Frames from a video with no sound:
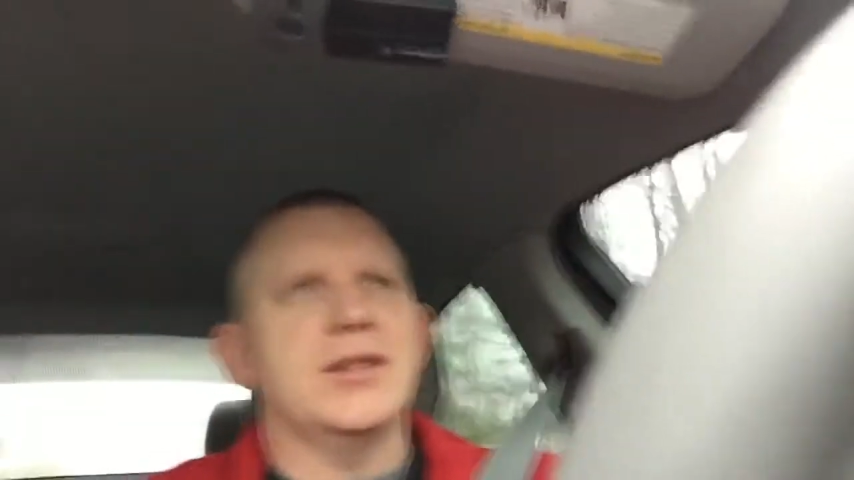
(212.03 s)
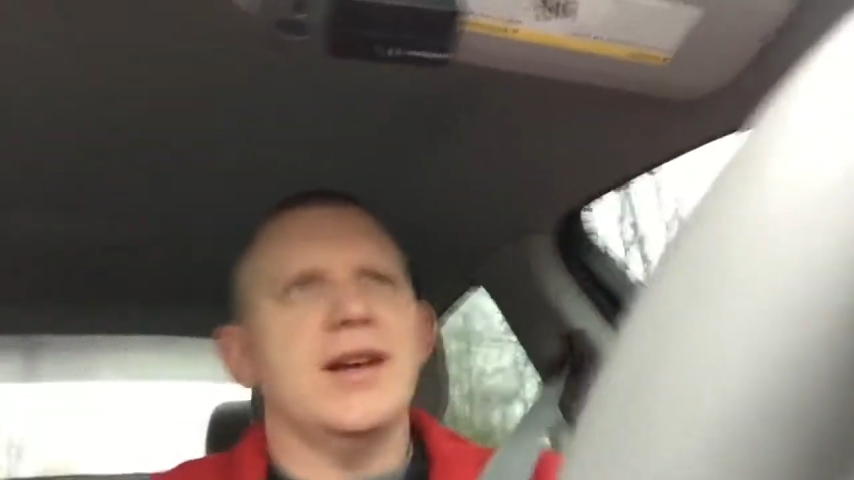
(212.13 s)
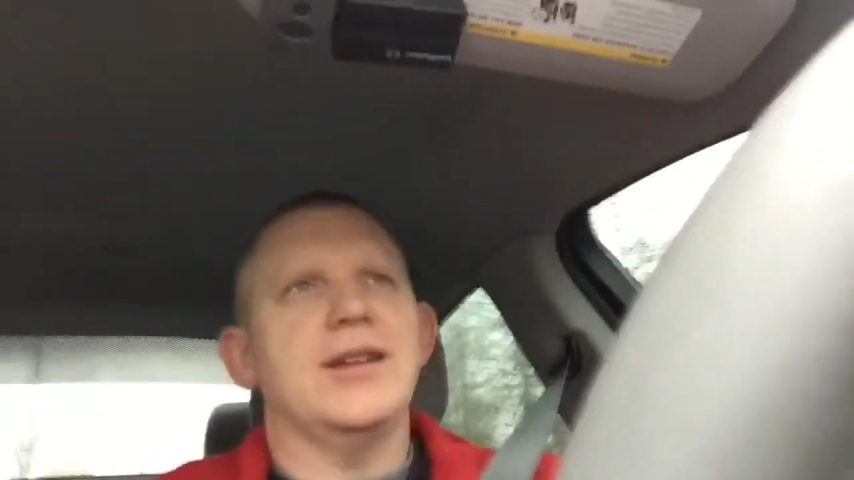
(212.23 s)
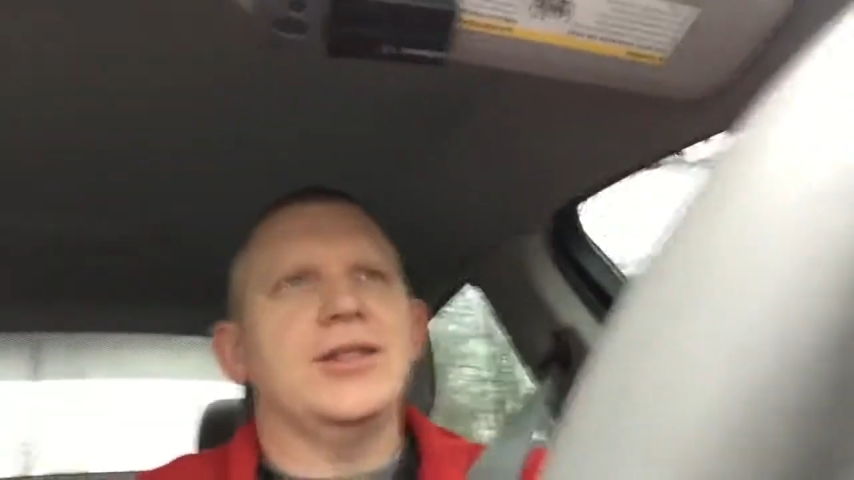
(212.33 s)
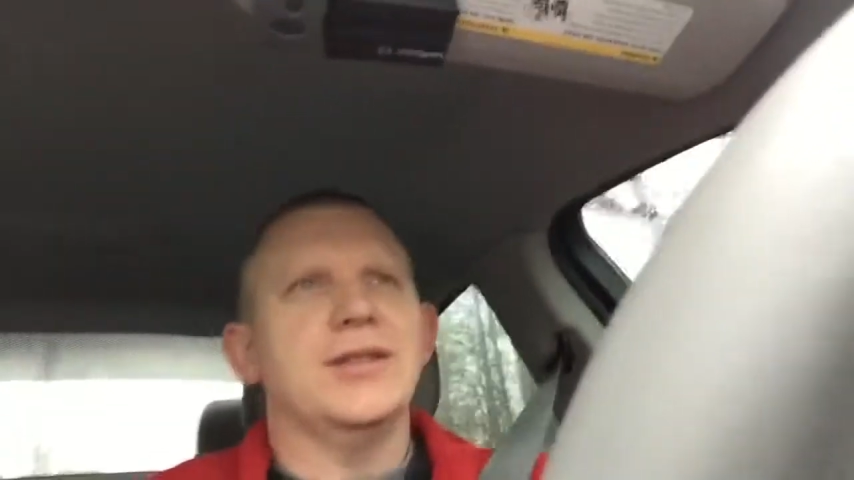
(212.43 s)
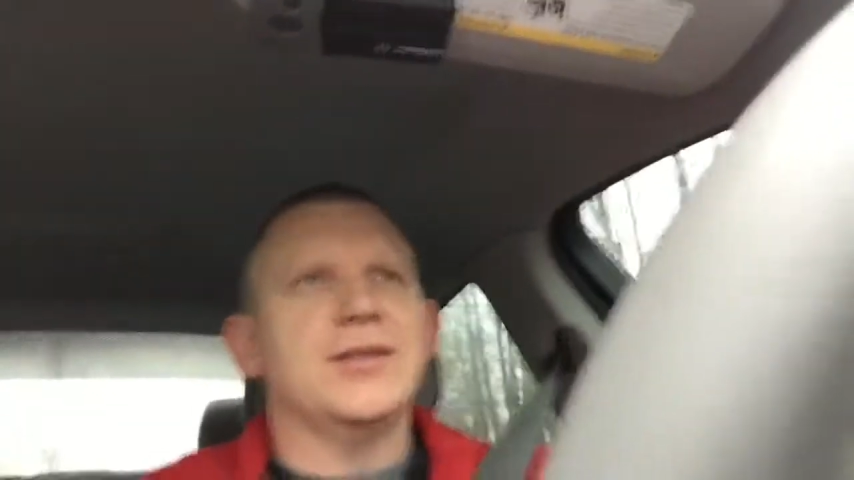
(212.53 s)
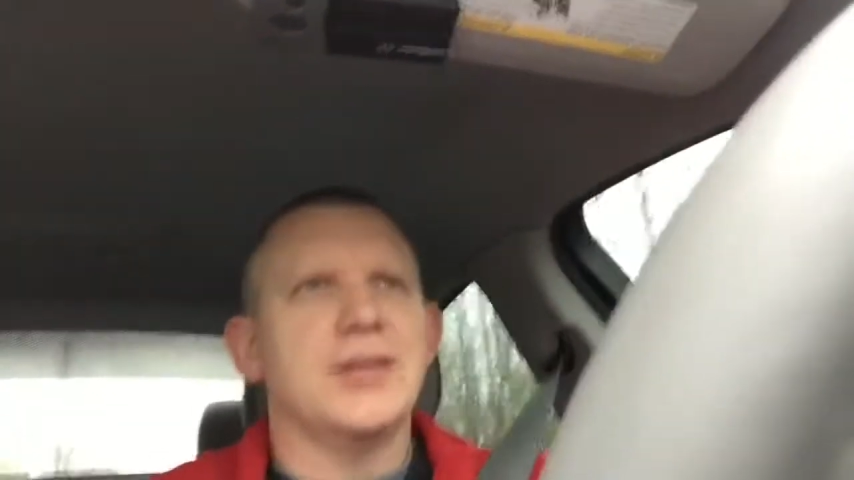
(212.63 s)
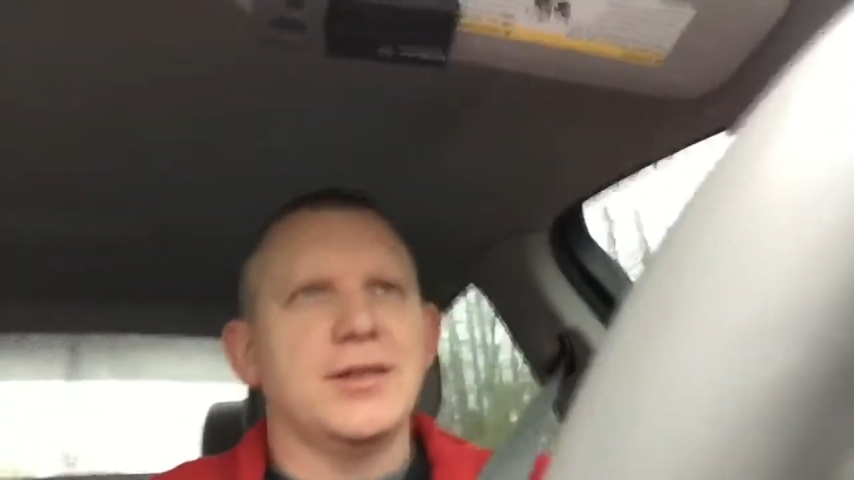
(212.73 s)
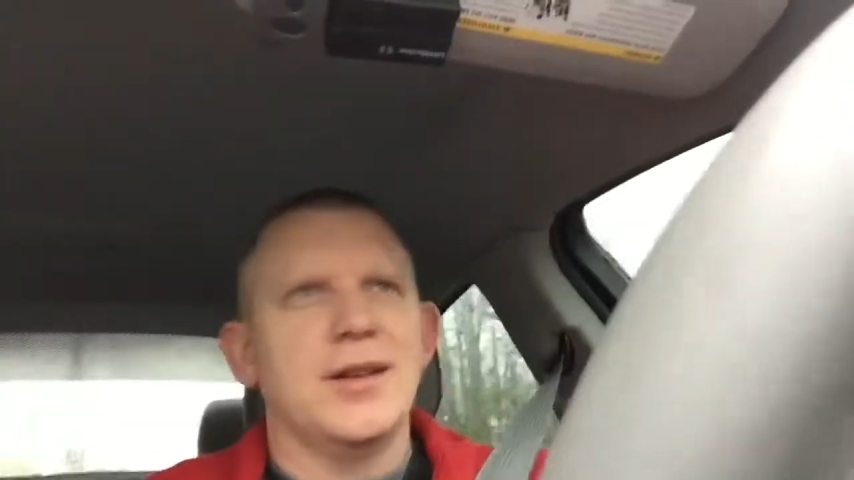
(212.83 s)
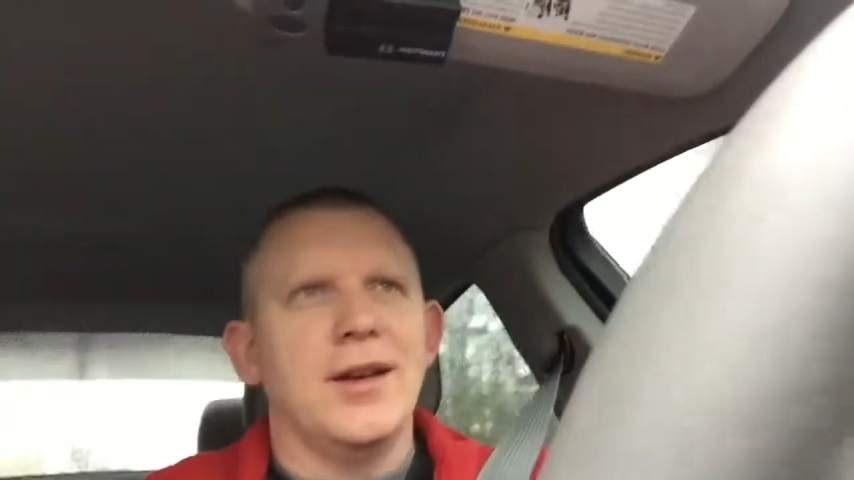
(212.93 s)

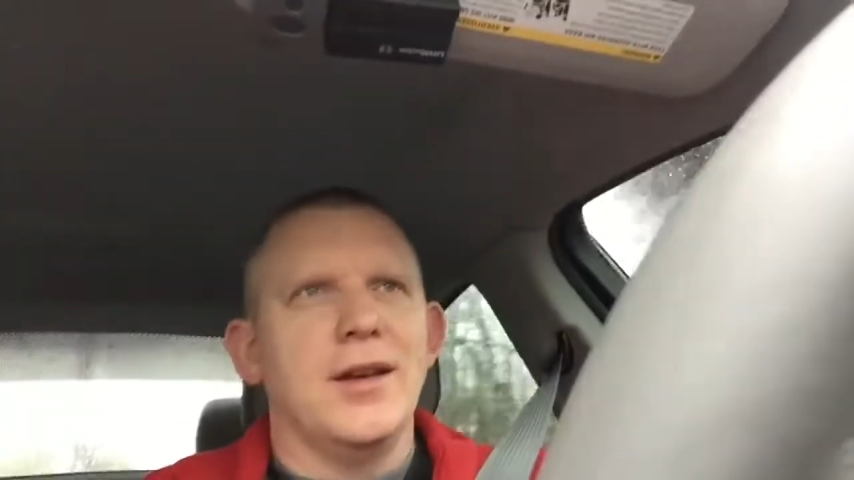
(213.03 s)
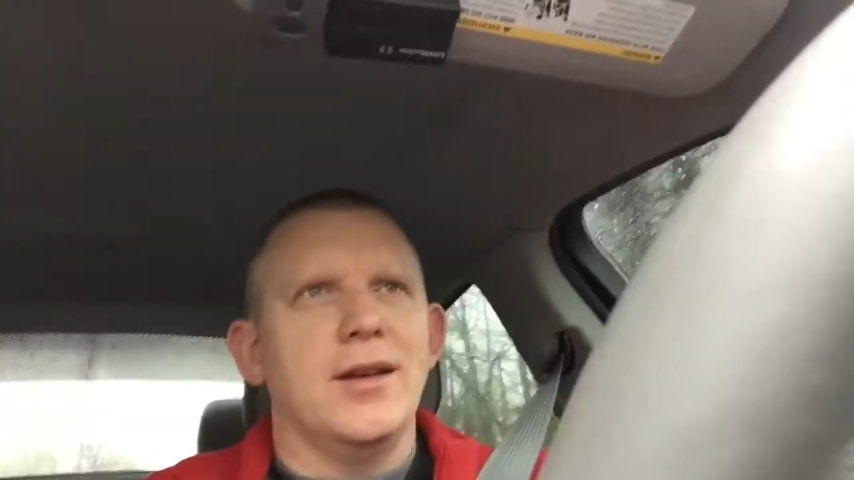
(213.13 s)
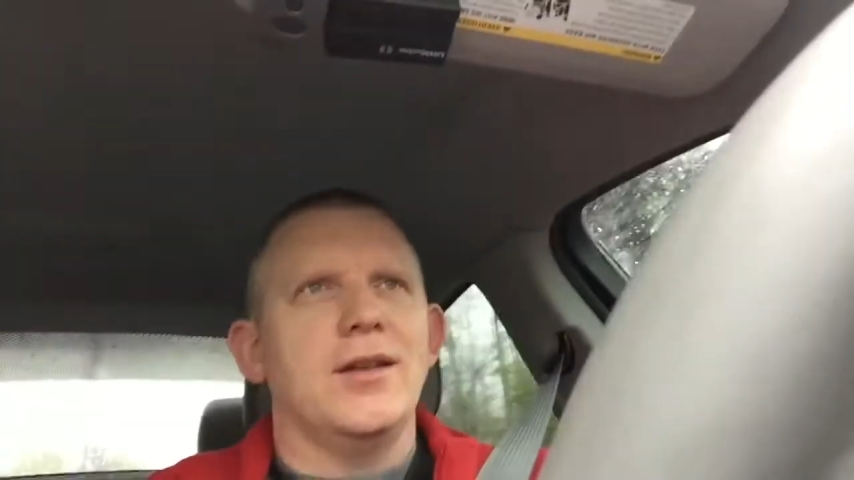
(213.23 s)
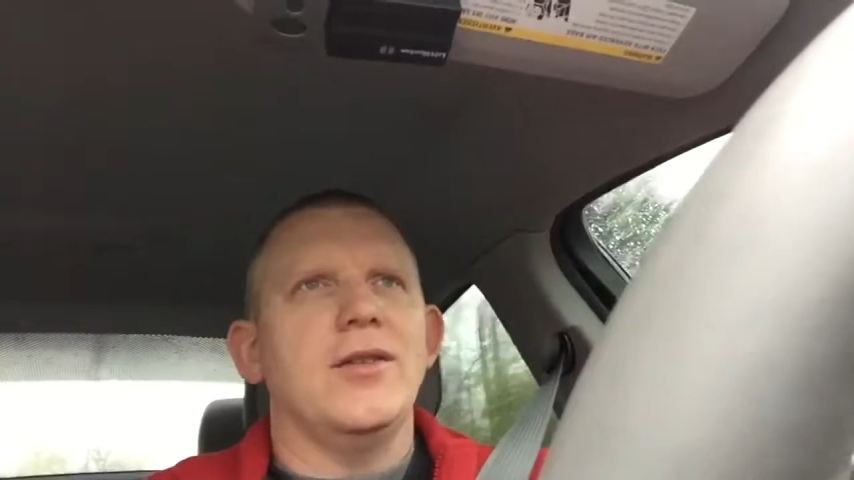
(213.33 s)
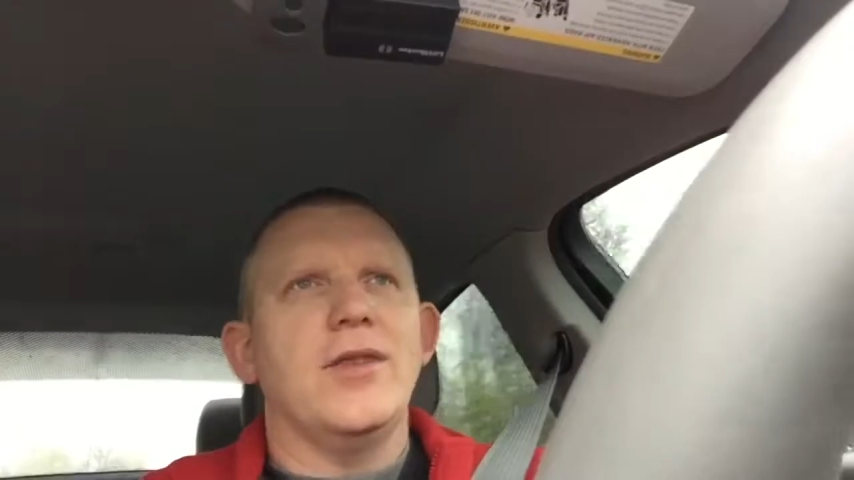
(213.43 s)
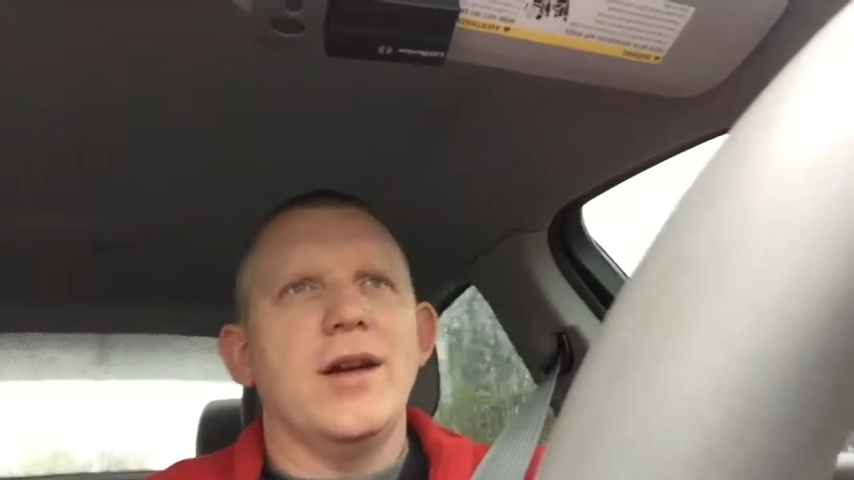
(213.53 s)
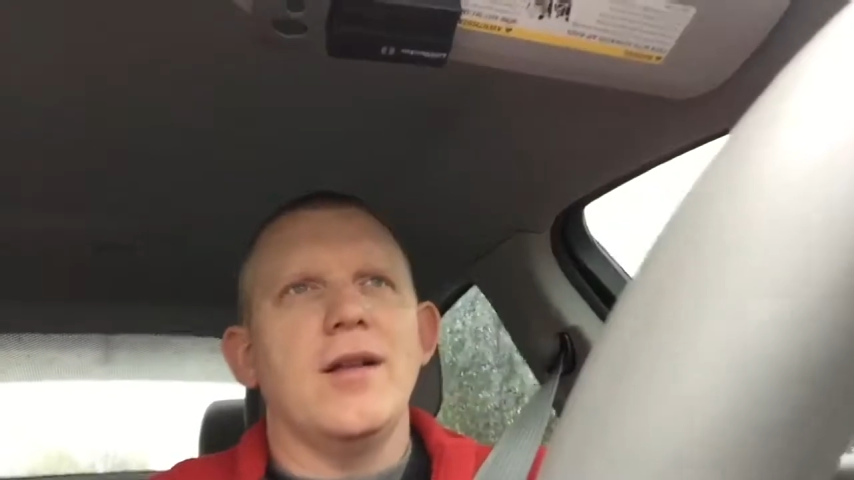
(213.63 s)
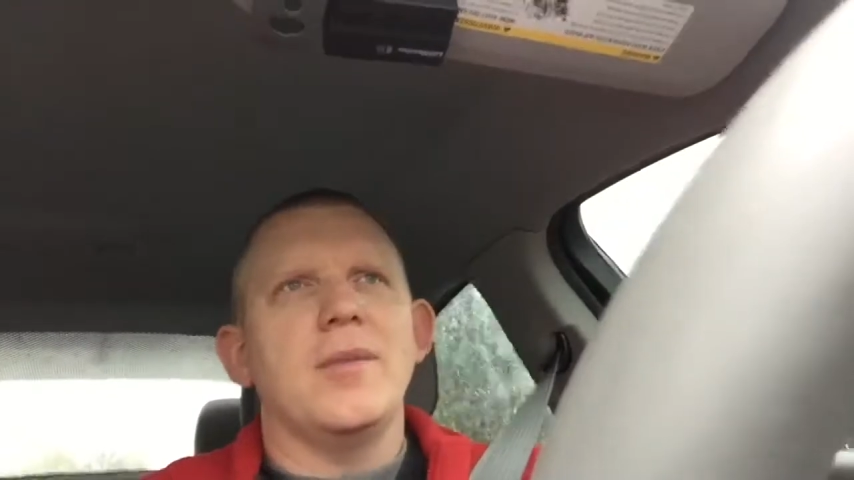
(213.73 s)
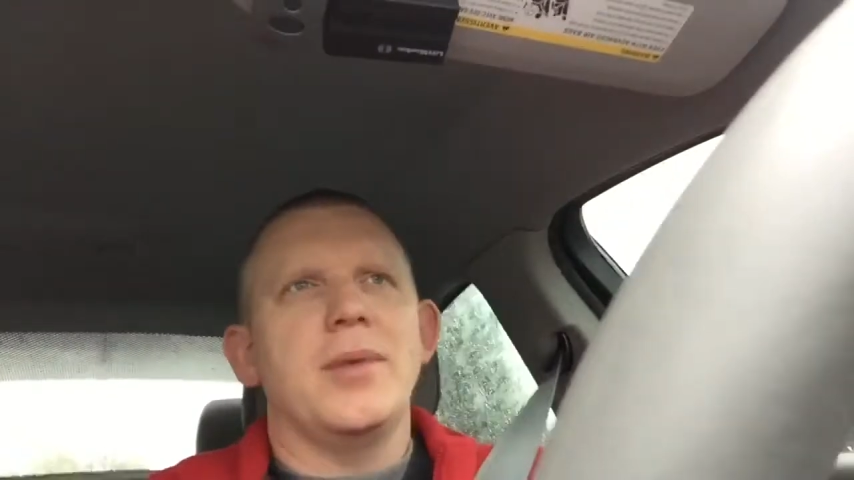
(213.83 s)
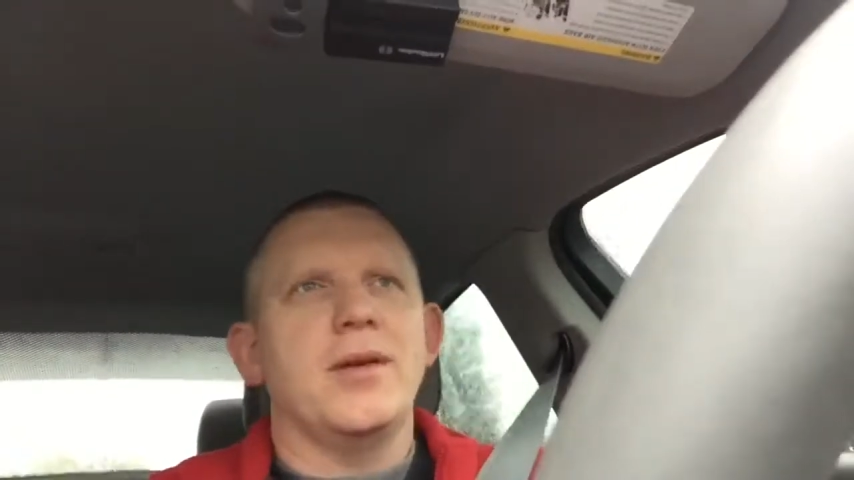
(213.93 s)
stations develop,